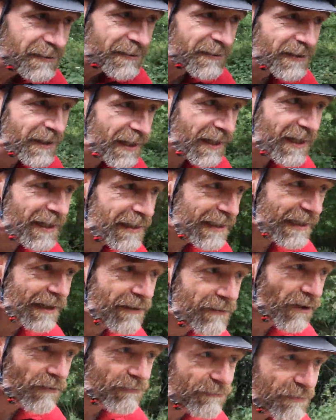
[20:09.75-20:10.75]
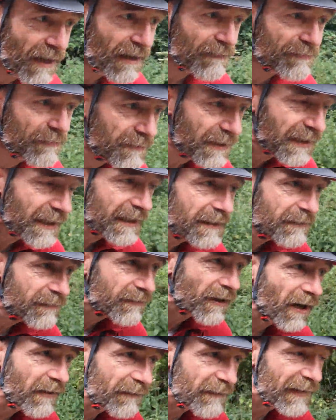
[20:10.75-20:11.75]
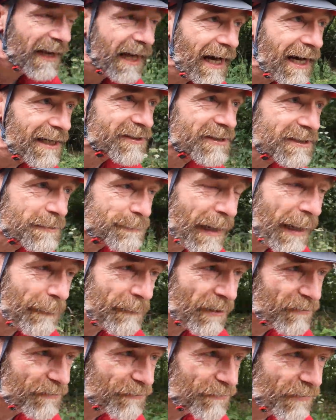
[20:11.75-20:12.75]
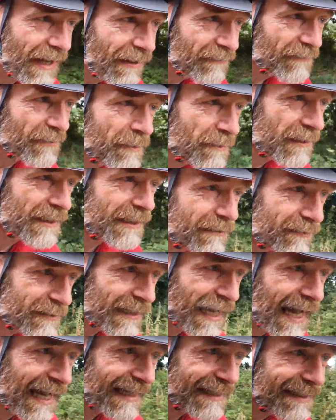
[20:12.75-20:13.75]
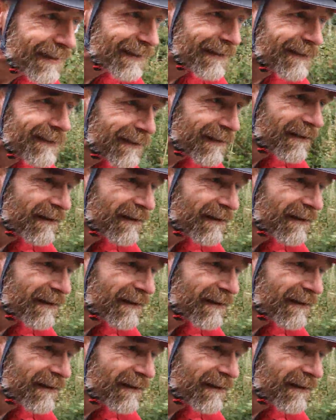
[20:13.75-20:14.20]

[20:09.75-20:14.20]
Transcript: And you know, not far from here you've got the largest mammoths found in the UK